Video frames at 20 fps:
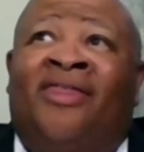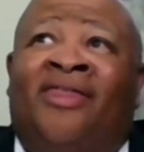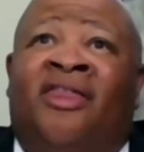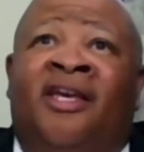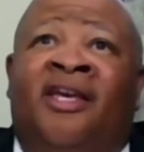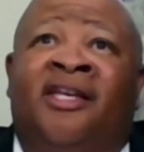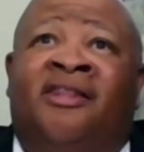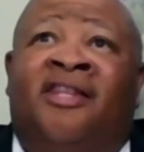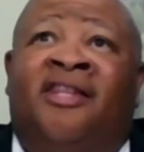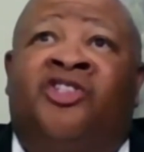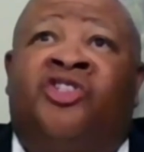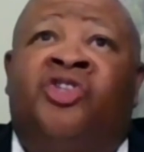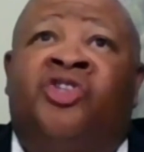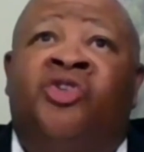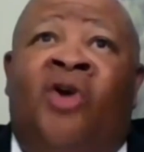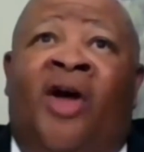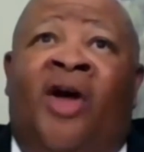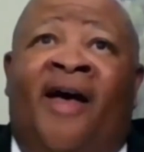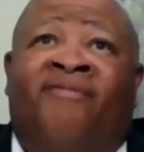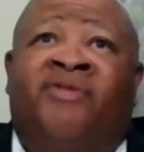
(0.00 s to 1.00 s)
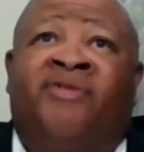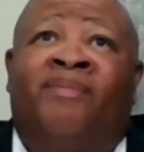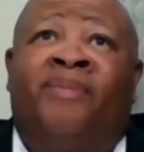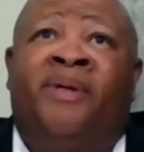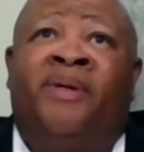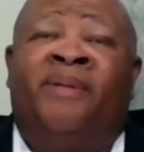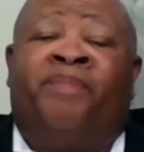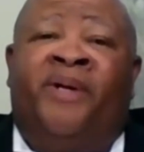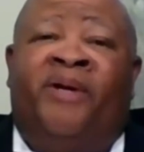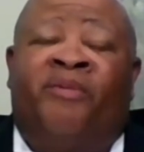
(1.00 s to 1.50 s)
I think that you have
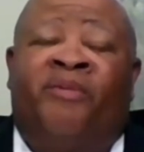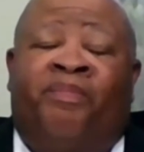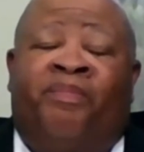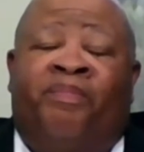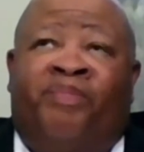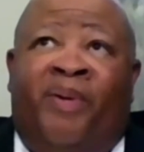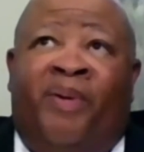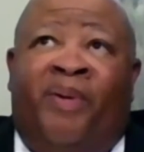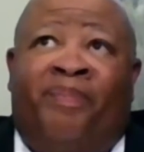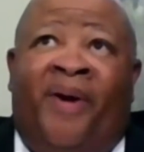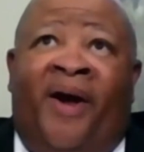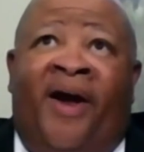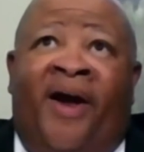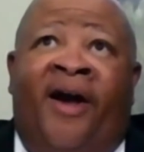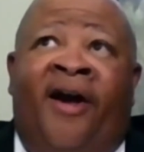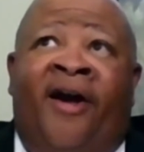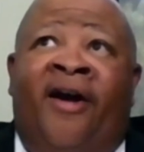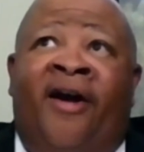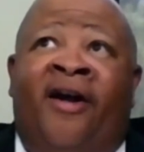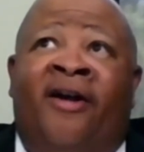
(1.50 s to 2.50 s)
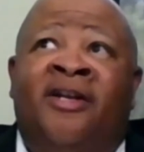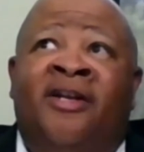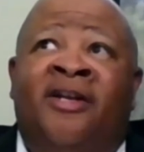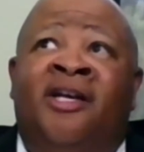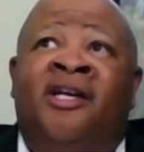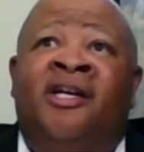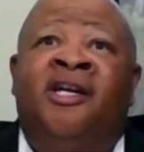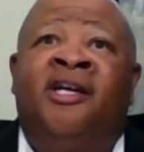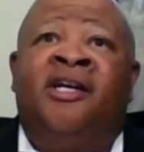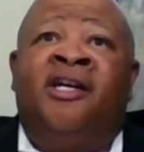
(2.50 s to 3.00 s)
to be prepared.
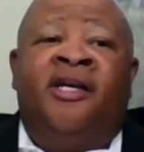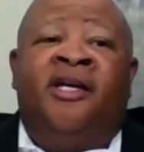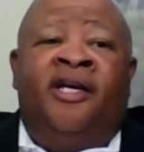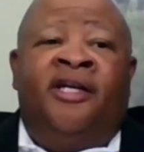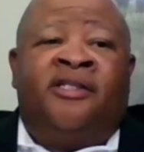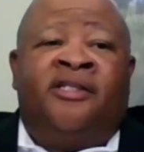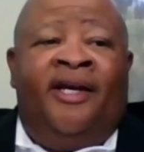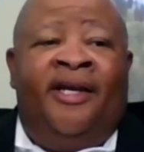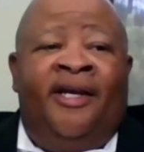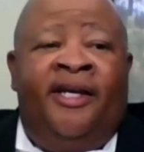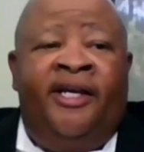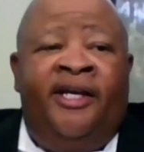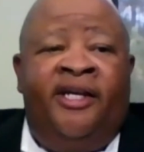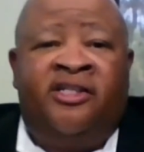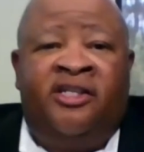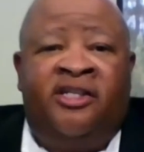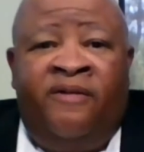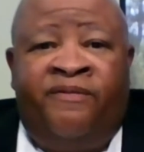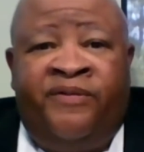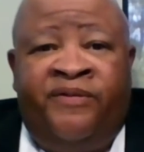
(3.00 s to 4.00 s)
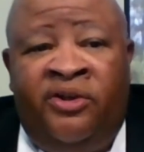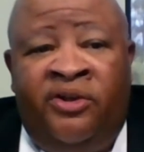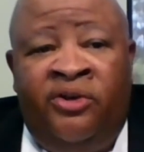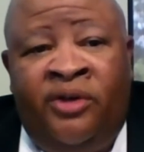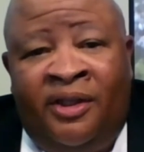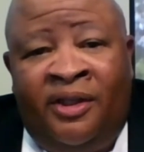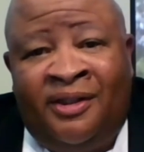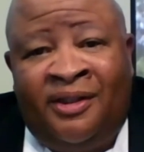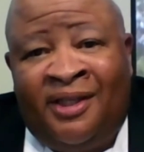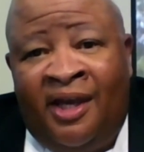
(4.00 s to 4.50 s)
It's easier for
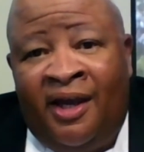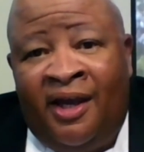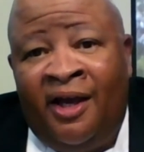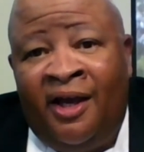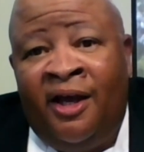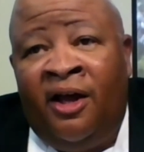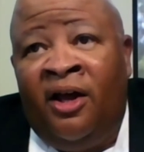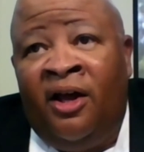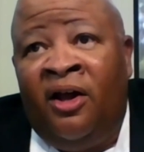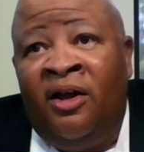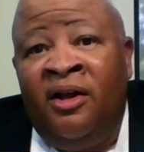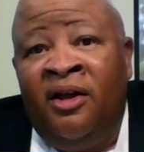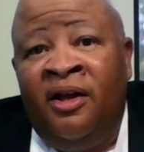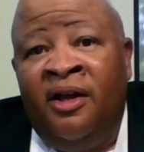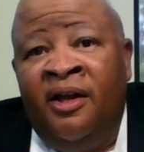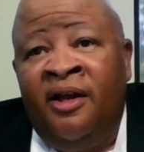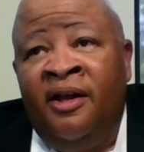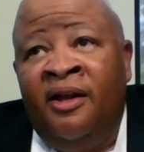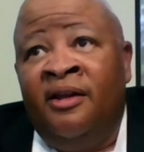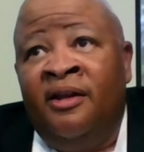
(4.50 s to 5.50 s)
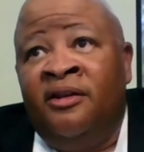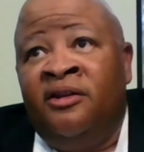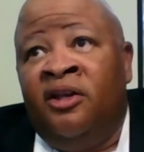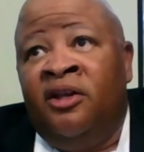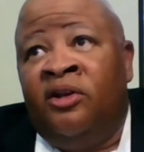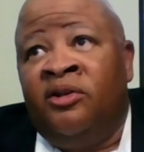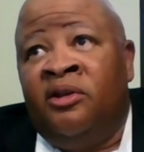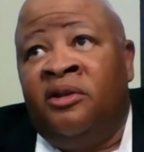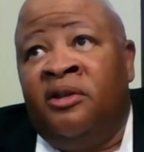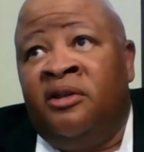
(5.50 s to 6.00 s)
you to tell
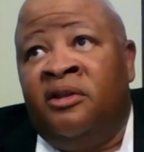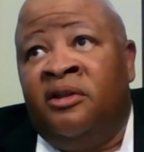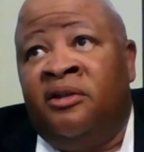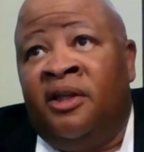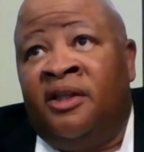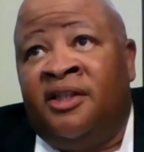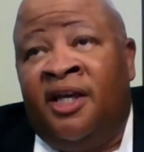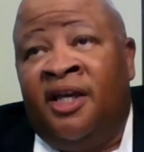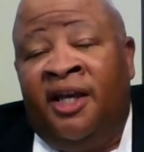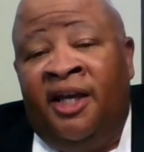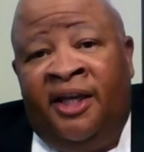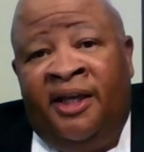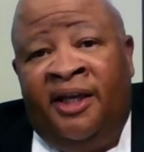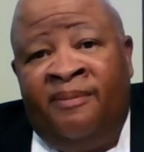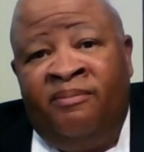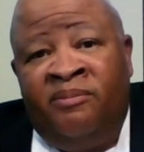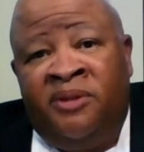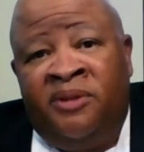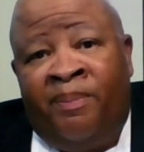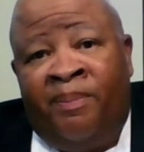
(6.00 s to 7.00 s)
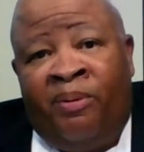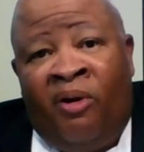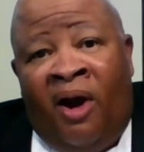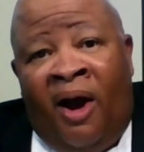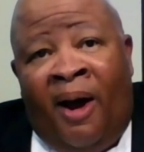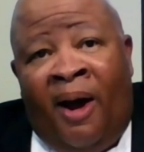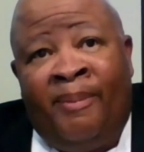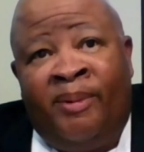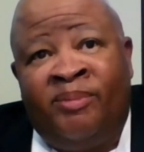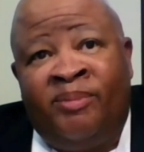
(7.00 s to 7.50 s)
the team the
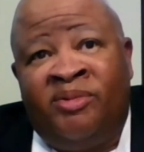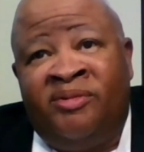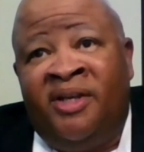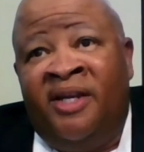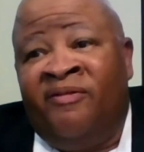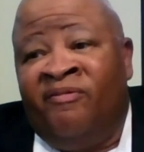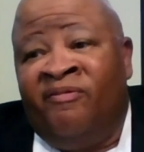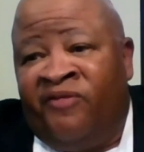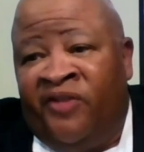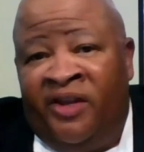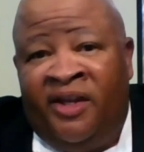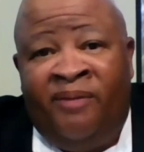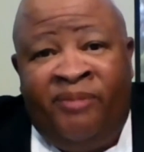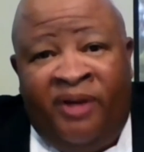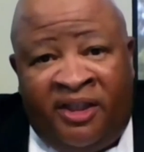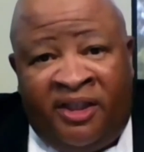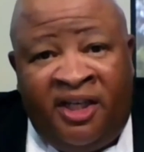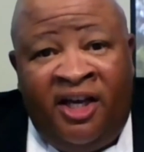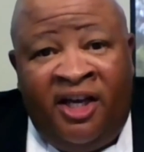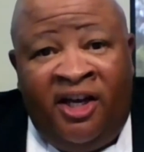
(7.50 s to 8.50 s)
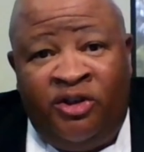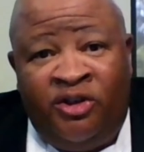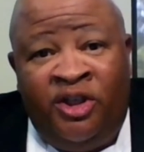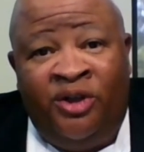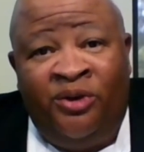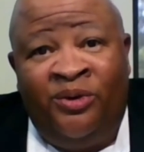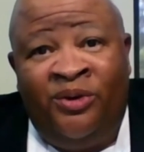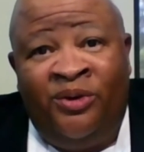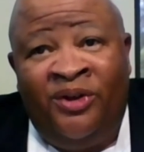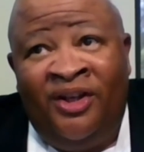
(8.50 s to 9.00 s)
problems than for them to tell
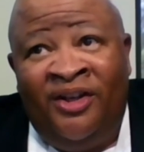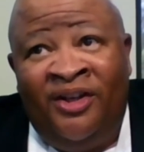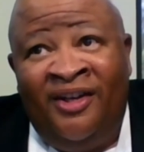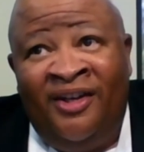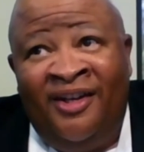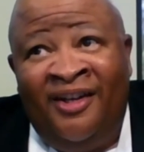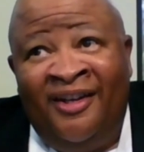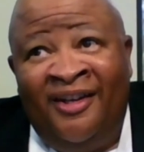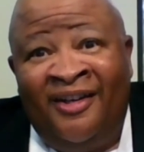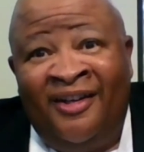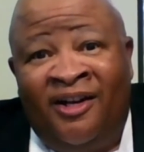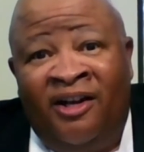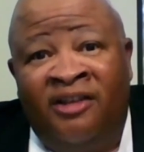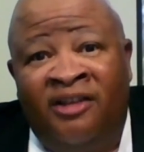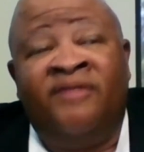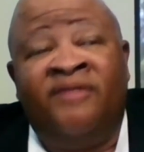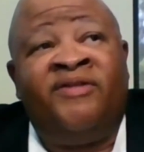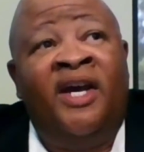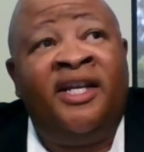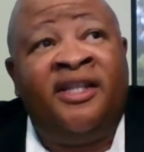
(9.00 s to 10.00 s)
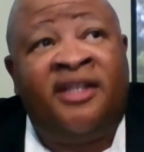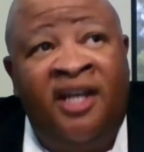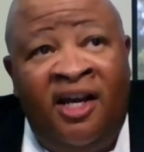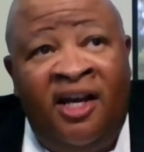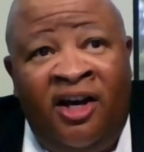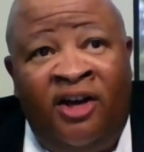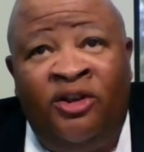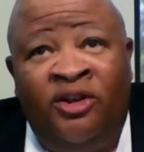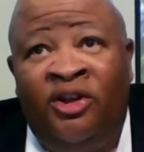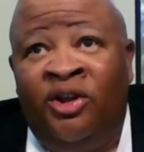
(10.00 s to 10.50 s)
you. Because if they
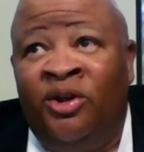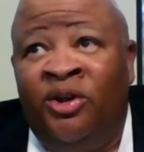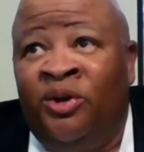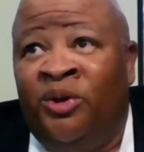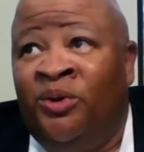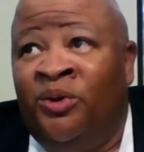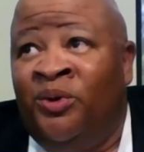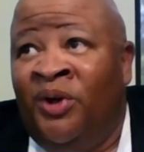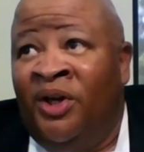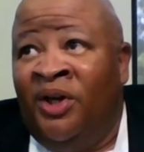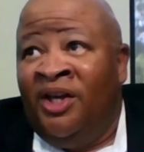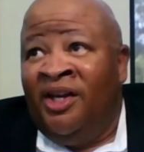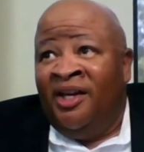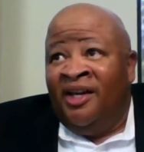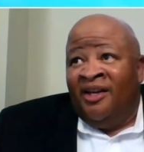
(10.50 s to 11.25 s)
tell you,